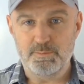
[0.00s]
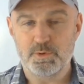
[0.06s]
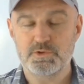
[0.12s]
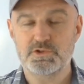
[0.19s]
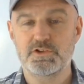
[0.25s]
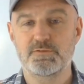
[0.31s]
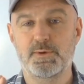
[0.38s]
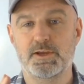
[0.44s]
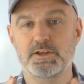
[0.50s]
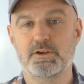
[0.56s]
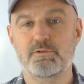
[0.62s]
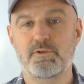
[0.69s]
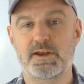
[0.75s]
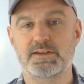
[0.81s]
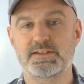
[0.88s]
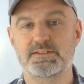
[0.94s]
uh,
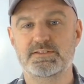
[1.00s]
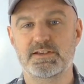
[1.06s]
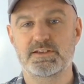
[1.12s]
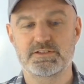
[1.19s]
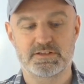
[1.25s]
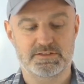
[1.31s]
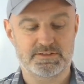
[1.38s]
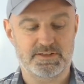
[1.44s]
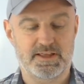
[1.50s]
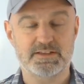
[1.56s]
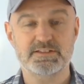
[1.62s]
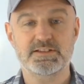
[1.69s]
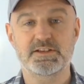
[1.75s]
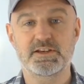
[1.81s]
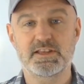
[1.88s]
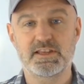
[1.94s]
underneath
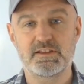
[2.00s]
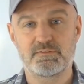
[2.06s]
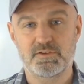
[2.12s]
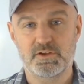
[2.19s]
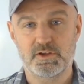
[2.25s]
this layer.